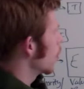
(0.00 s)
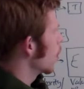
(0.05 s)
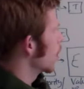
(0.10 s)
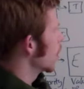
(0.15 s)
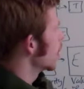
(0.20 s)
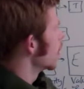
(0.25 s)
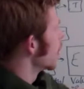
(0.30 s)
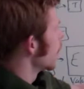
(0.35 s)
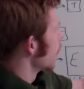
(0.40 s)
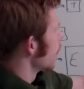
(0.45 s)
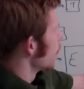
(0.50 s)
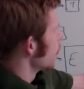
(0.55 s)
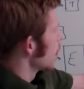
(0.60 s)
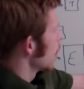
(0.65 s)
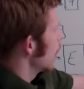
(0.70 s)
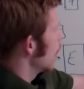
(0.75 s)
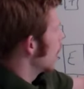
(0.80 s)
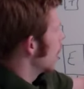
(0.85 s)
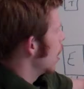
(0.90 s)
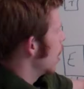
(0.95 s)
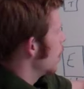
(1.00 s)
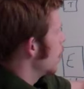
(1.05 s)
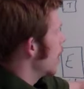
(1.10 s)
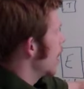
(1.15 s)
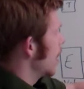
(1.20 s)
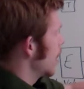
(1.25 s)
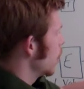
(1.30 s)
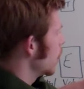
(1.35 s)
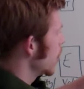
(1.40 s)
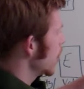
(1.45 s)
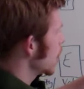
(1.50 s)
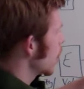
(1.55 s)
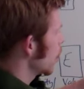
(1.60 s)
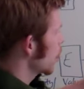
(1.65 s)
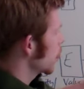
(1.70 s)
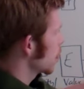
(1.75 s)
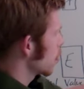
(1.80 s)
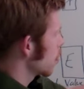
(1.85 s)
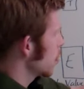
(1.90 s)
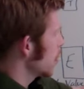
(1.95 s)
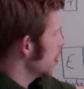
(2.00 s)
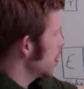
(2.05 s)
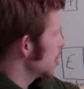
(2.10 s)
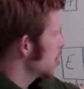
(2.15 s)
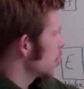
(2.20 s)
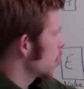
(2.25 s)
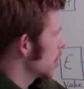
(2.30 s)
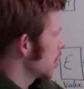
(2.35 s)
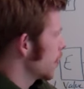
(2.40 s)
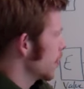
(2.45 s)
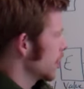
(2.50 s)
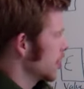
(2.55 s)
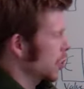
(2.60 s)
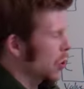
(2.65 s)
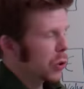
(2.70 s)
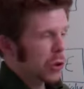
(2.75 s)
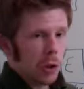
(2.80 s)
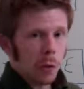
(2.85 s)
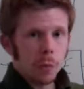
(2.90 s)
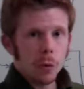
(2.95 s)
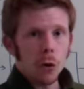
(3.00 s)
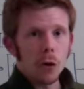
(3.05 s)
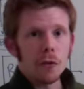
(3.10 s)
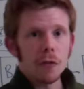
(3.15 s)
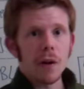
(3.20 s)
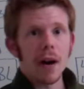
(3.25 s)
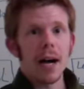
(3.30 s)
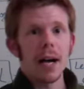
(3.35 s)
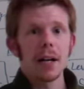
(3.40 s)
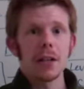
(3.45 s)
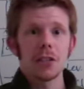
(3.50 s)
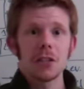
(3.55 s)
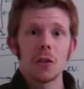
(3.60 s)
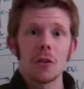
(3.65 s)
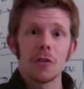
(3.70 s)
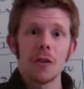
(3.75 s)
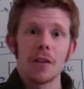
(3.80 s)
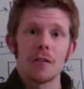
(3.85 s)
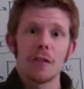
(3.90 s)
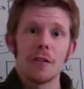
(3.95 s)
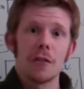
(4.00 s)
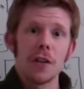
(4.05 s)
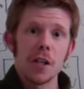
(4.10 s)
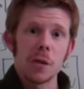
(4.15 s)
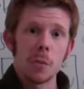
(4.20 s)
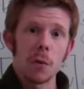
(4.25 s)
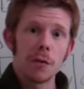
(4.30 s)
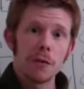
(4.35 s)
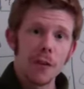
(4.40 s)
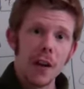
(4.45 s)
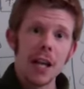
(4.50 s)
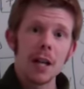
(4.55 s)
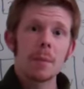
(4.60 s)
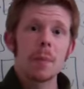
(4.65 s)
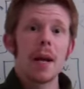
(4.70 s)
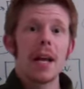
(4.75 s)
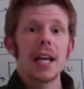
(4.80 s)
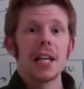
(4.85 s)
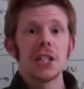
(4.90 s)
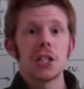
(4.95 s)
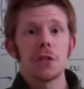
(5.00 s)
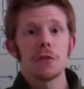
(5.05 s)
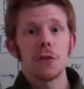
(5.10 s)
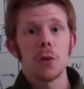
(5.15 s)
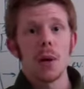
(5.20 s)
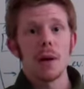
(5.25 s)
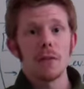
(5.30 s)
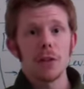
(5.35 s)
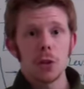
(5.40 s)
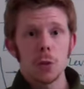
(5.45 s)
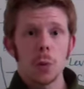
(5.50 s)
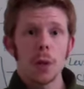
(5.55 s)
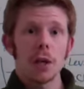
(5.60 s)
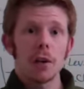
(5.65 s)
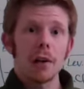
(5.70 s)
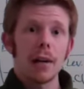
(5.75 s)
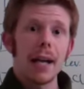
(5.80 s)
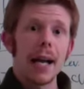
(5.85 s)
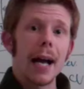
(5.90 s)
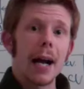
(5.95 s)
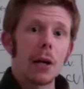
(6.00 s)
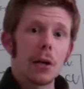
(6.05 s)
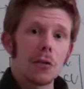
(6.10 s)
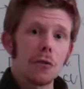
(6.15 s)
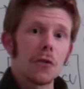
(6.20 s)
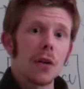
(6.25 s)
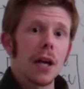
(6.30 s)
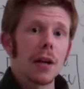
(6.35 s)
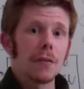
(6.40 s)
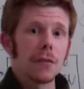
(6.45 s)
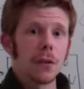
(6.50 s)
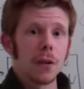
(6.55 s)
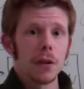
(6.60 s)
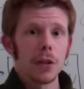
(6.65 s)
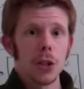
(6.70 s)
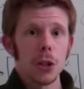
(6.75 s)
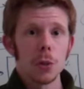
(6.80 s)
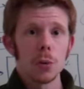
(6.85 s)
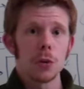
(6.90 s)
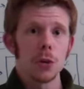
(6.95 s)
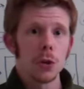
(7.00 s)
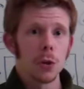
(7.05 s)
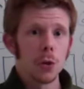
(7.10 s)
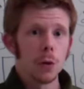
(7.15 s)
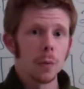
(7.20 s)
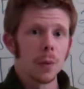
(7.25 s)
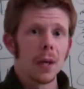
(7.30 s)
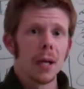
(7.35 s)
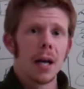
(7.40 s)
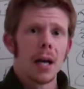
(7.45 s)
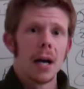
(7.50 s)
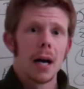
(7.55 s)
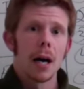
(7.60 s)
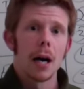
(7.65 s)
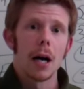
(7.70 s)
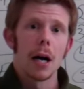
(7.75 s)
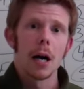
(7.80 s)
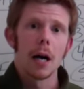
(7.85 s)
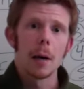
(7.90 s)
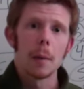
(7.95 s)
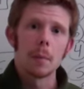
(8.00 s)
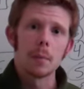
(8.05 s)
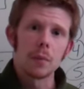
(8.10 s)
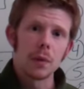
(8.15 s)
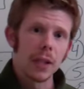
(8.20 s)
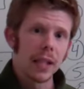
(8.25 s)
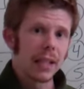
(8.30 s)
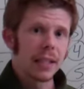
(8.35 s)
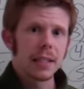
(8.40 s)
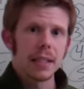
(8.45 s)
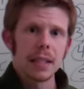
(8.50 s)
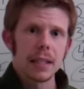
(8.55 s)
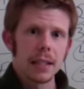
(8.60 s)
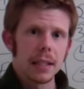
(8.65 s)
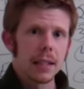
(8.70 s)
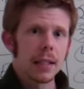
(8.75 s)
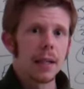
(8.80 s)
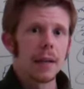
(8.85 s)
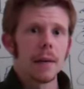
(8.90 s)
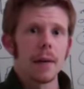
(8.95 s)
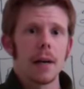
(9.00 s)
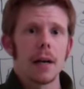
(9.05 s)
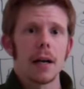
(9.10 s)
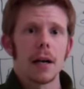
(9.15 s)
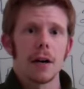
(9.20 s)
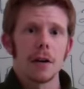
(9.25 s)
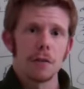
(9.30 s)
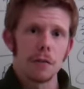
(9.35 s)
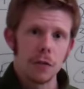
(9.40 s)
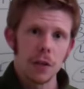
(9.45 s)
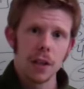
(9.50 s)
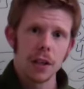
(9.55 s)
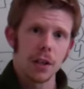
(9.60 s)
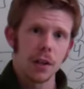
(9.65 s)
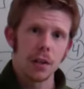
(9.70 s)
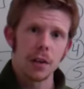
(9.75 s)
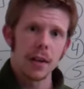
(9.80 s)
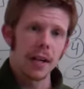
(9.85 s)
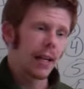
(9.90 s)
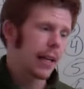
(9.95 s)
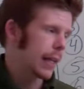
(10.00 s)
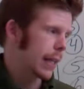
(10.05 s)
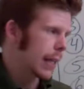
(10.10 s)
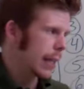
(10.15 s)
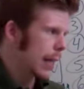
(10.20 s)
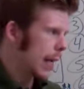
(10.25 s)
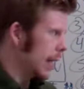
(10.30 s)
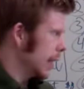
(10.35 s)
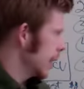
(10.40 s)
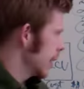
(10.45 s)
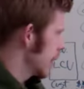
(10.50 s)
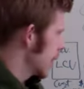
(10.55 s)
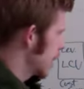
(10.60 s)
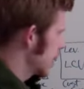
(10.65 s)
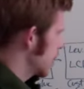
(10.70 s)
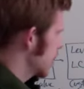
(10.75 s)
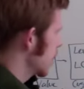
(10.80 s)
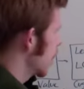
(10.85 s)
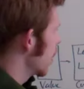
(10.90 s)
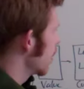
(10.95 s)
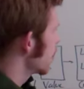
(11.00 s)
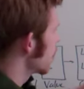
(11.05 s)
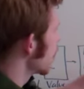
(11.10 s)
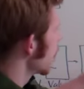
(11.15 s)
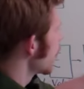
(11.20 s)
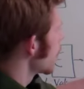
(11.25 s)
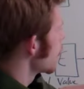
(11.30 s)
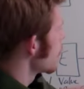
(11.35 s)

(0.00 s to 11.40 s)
more. And then we go through each one of your social profiles. So if you have a Facebook fan page, if you have a Twitter account, if you have YouTube, LinkedIn, Flickr, any of that stuff.